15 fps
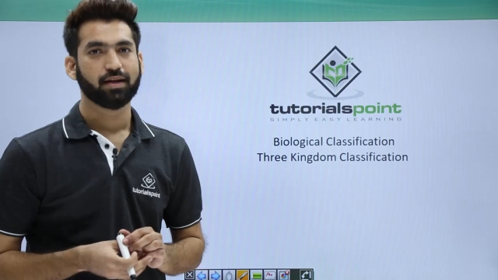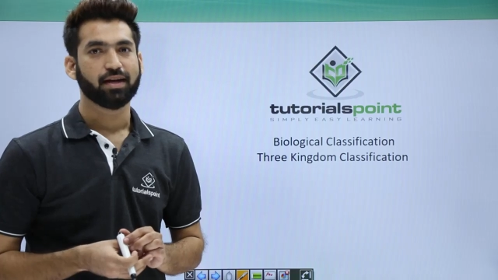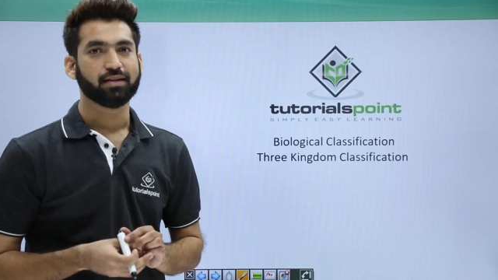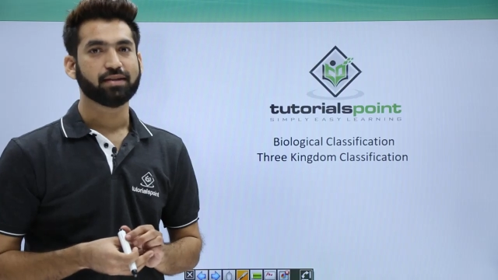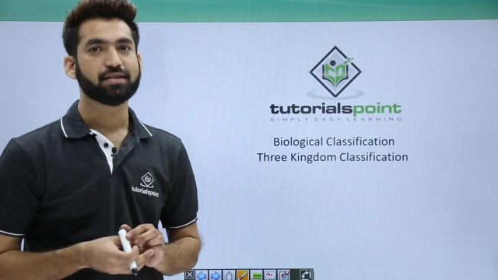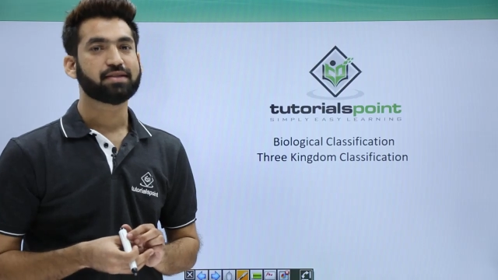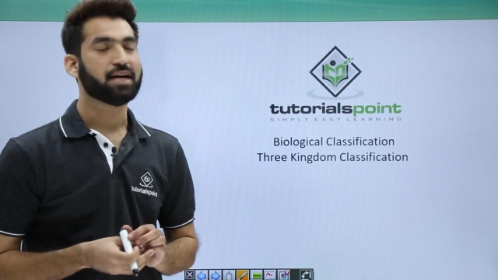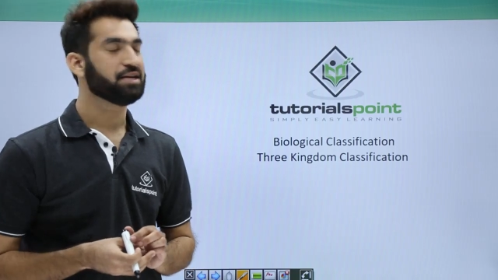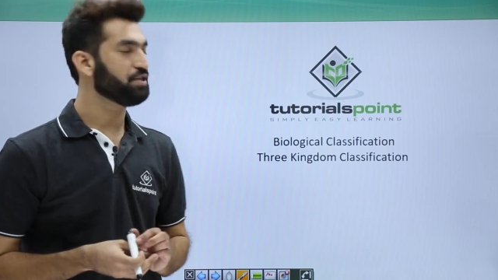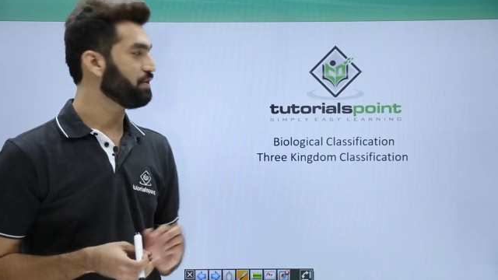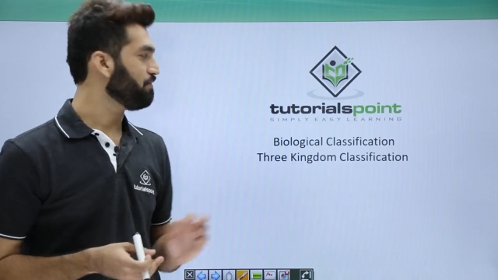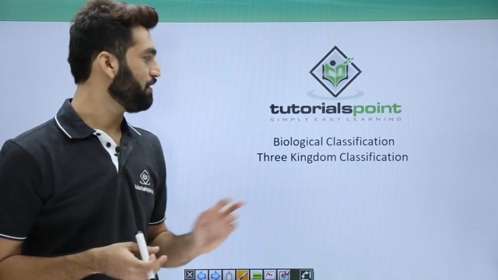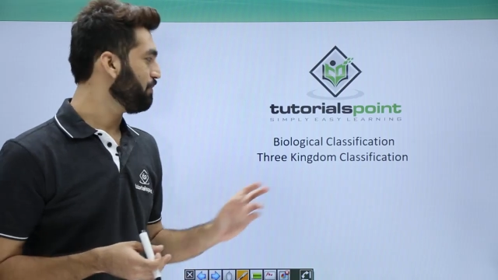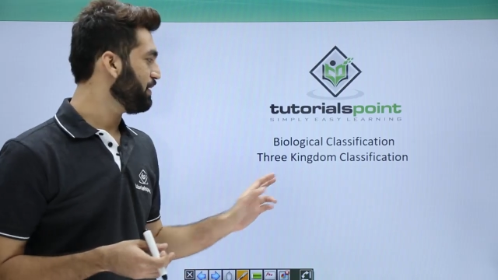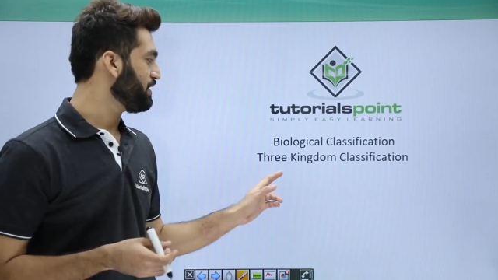In this session,
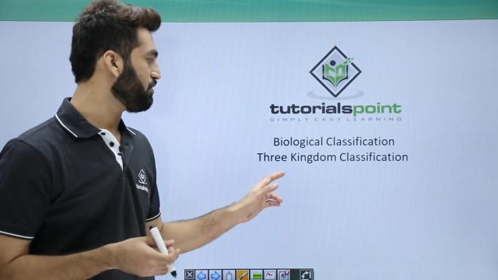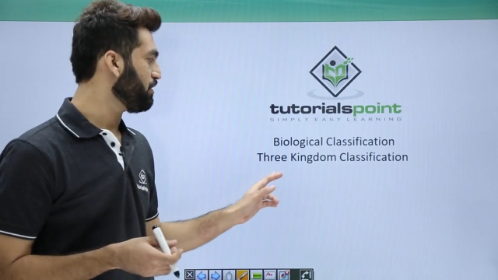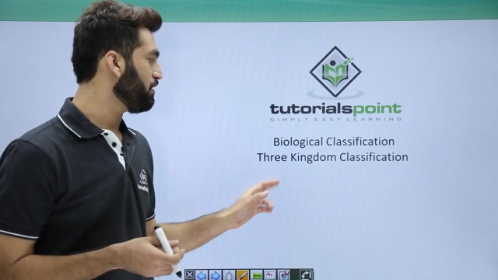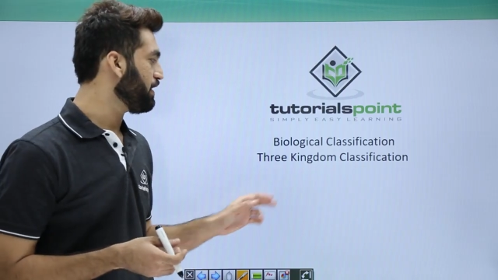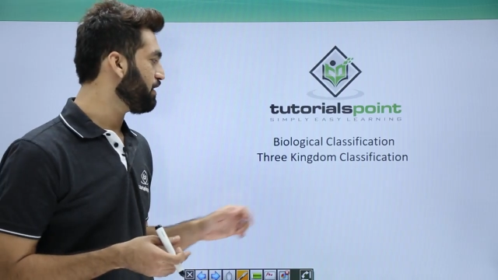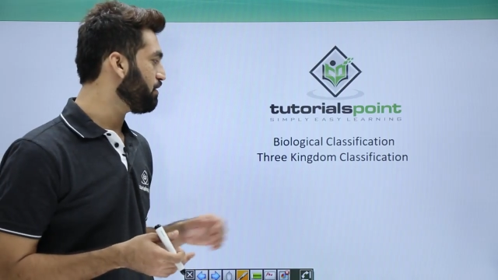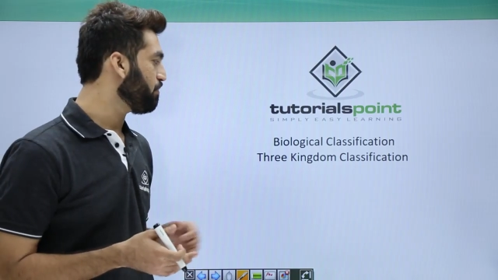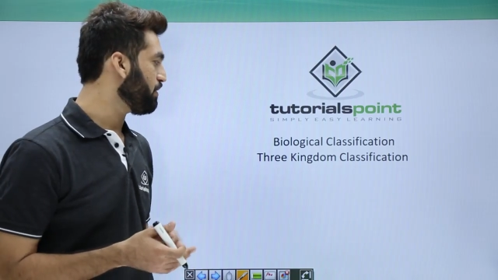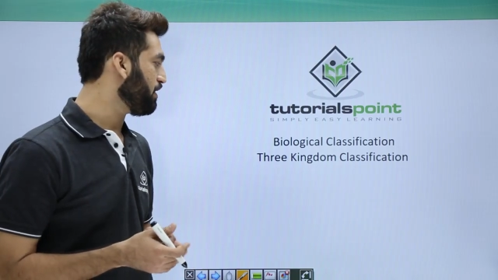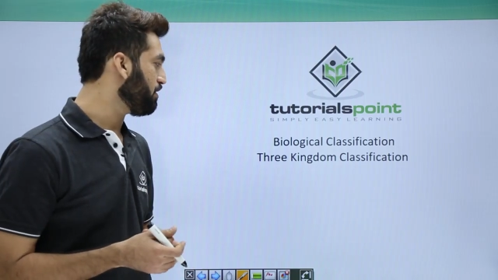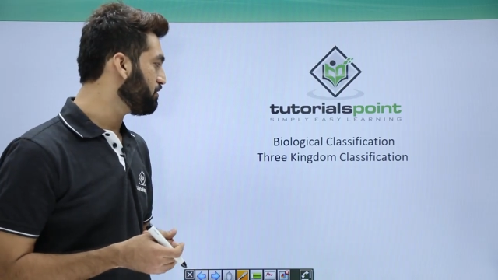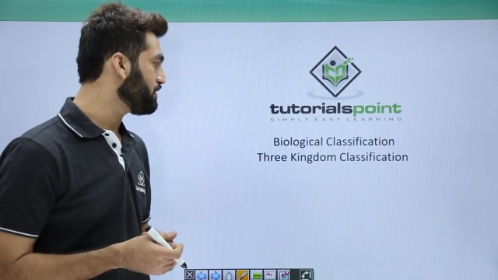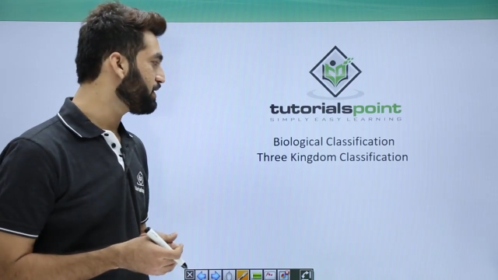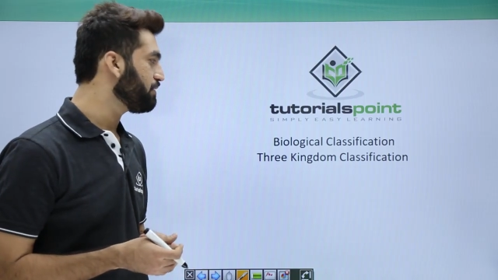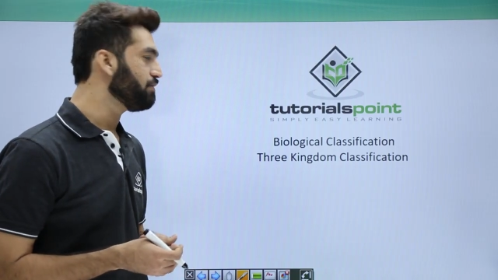we'll be talking
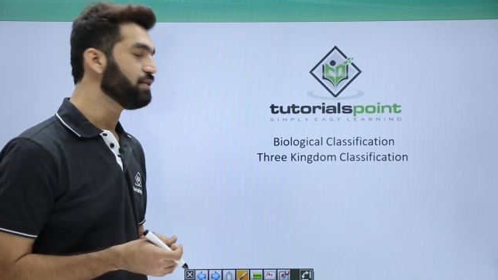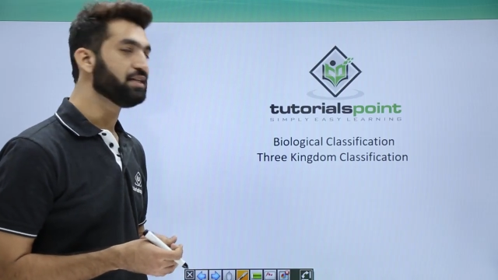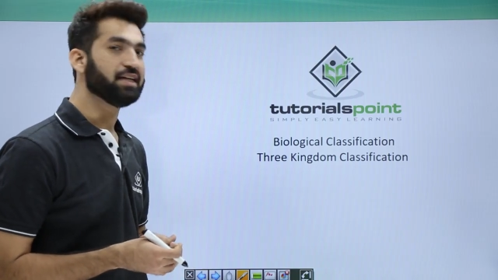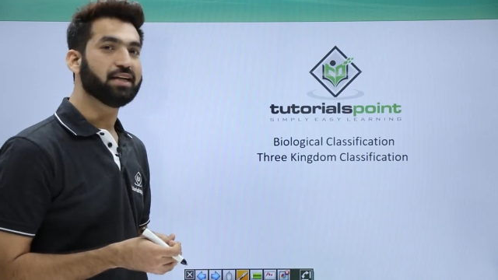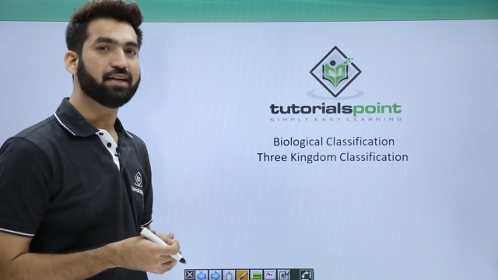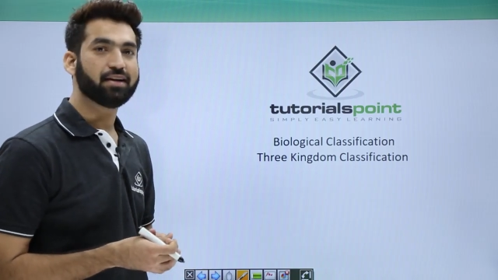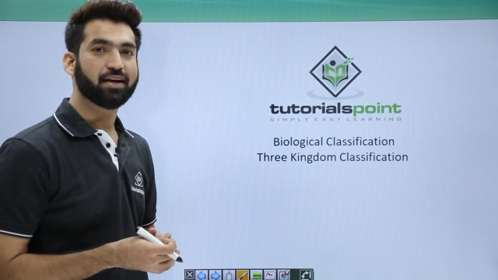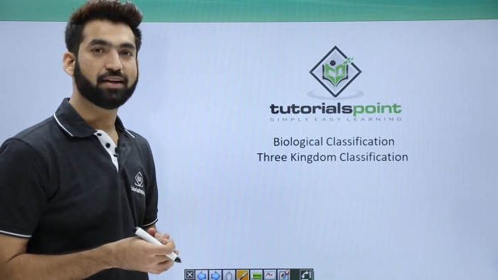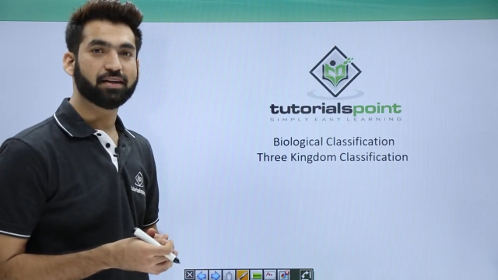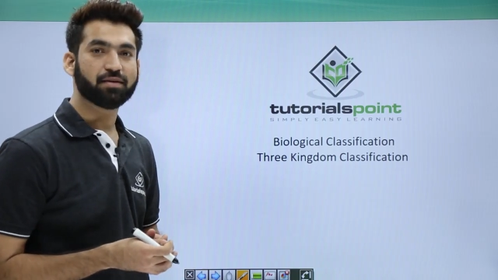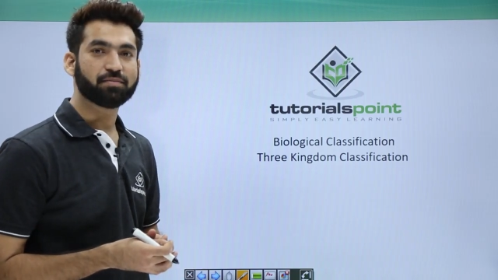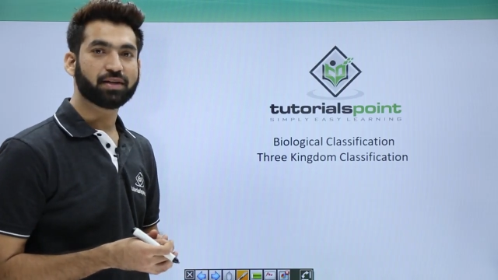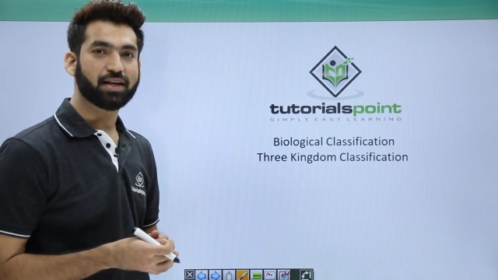about the kingdom